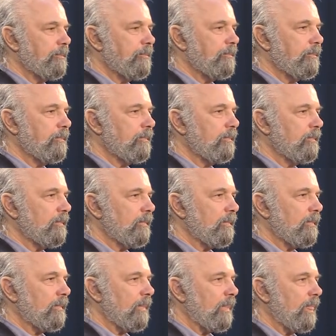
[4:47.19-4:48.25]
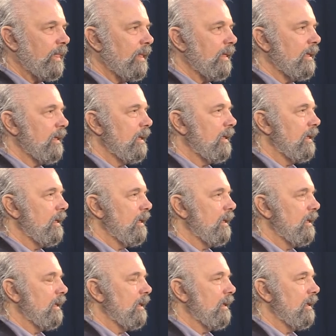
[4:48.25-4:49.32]

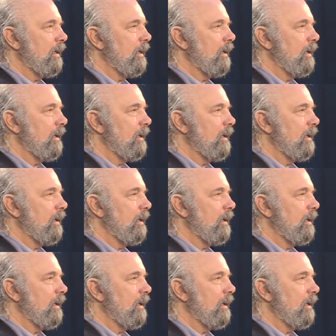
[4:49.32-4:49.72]
No one is speaking in this clip.